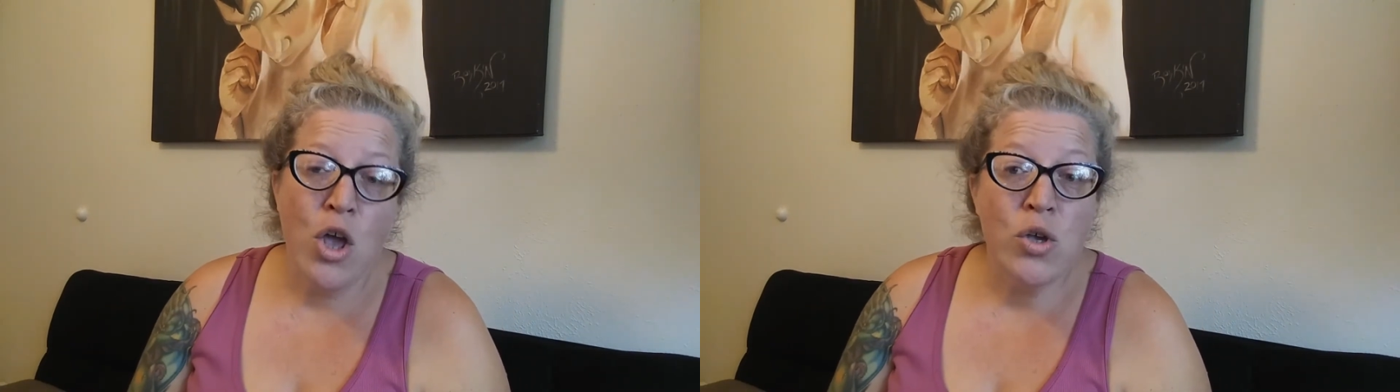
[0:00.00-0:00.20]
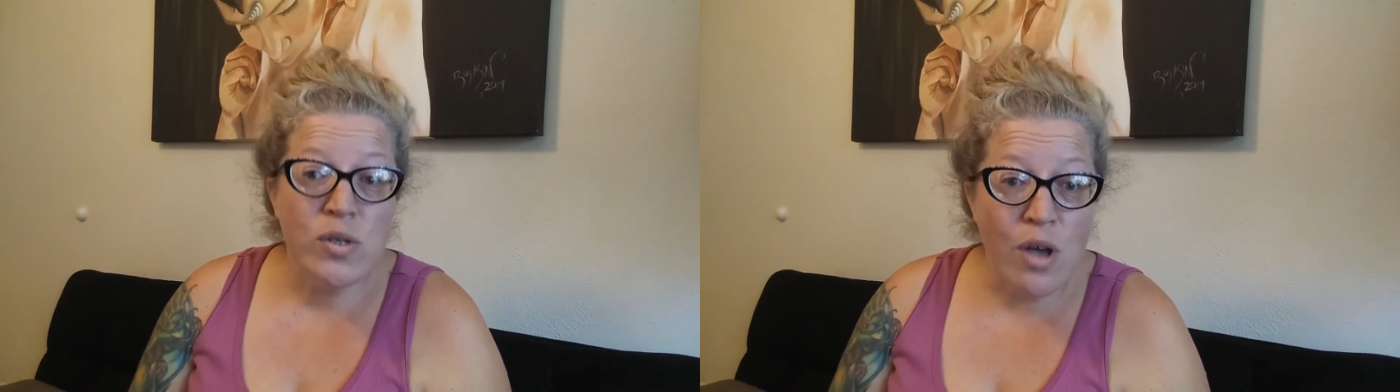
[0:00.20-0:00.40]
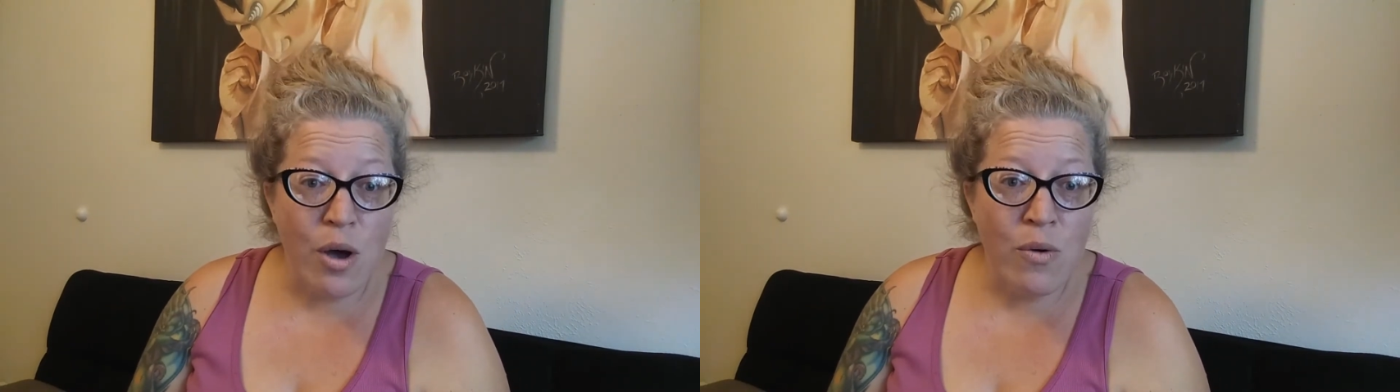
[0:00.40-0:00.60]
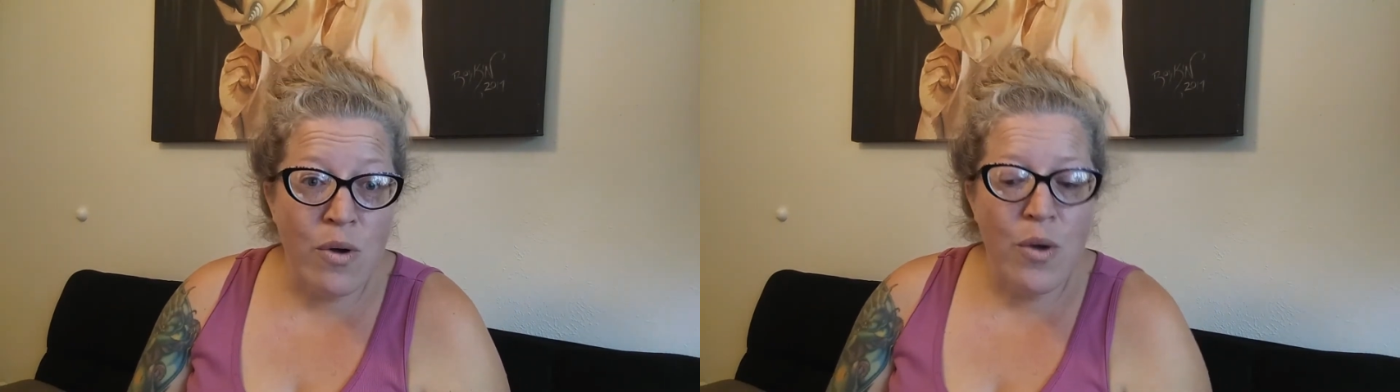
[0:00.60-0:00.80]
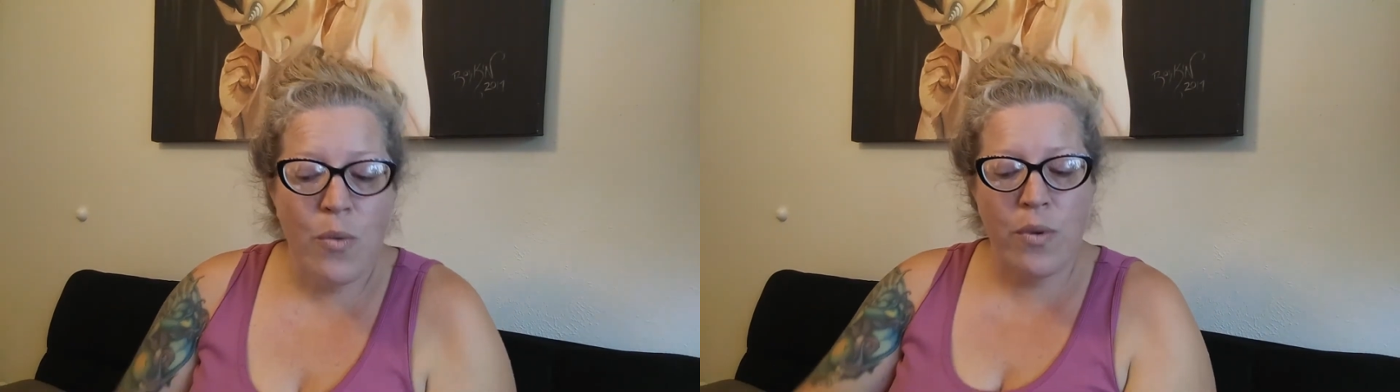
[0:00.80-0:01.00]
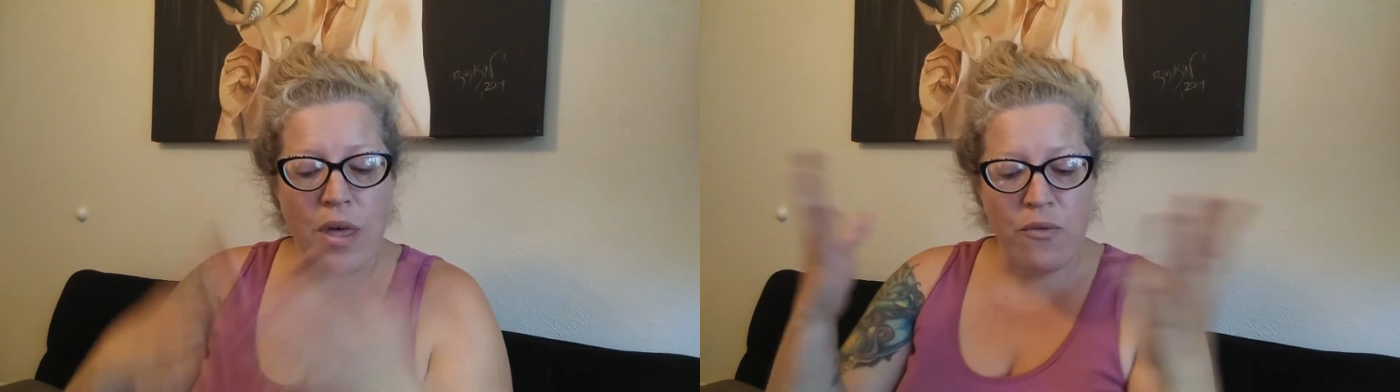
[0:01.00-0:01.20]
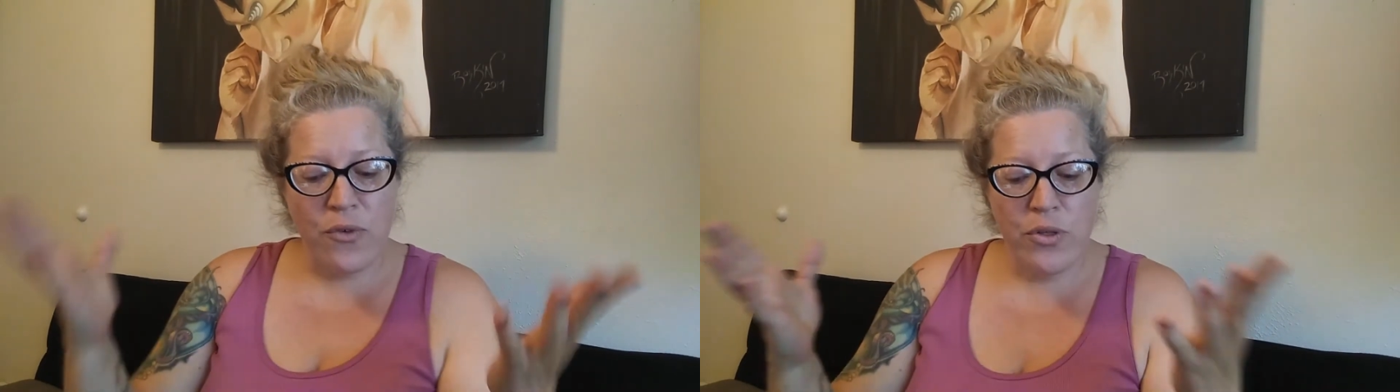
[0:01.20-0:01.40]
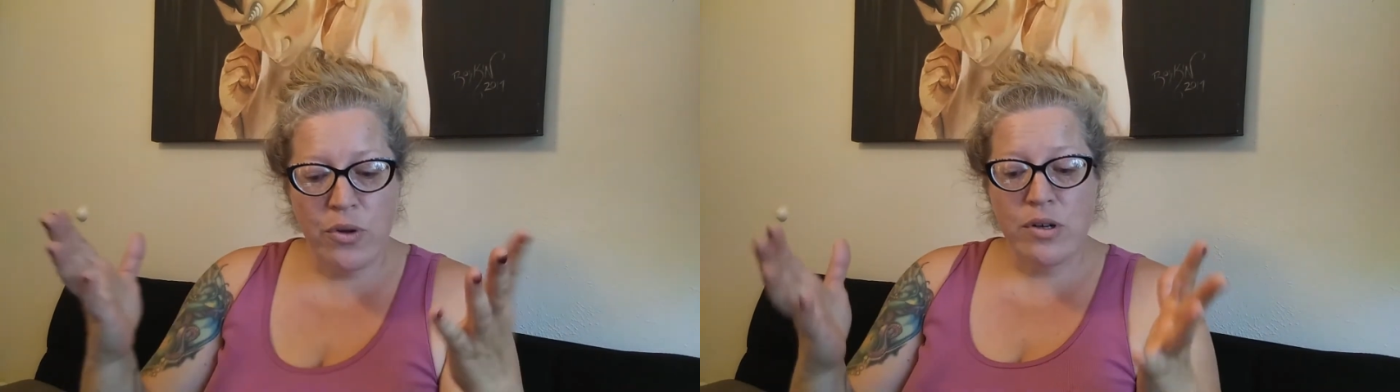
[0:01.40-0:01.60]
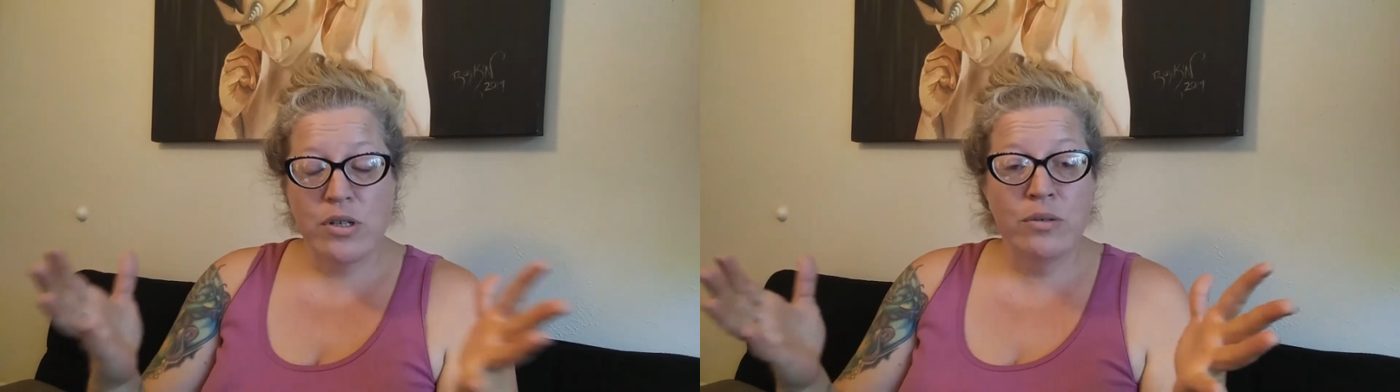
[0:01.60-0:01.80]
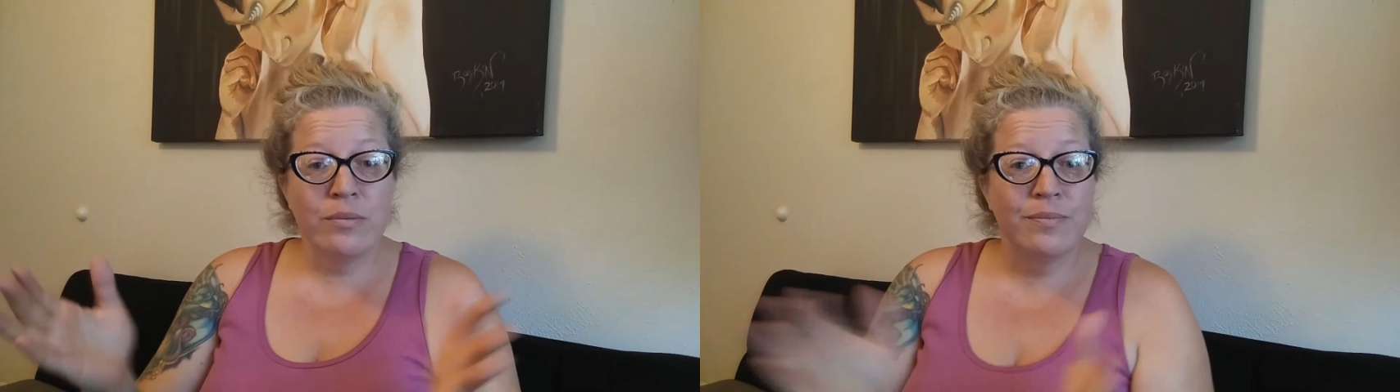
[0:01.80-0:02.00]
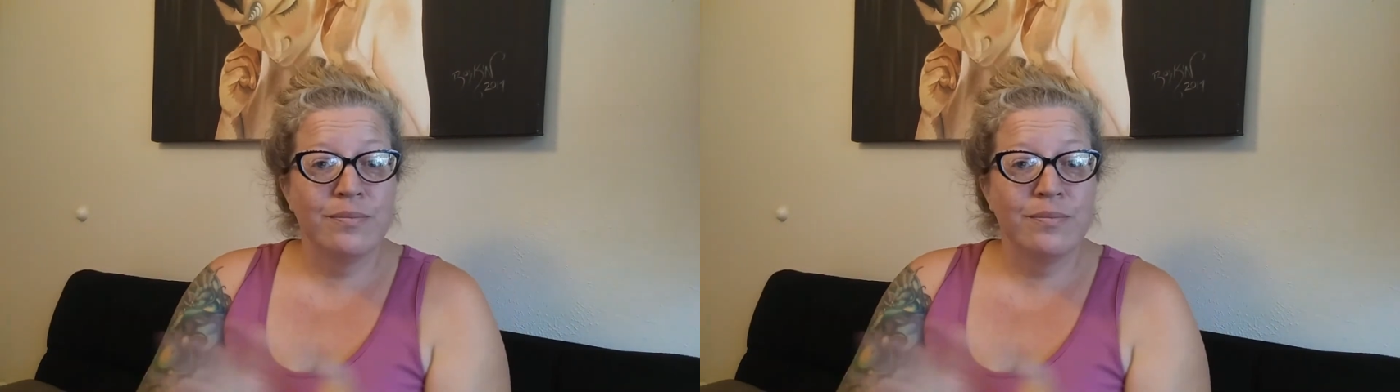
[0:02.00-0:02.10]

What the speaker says: So without further ado,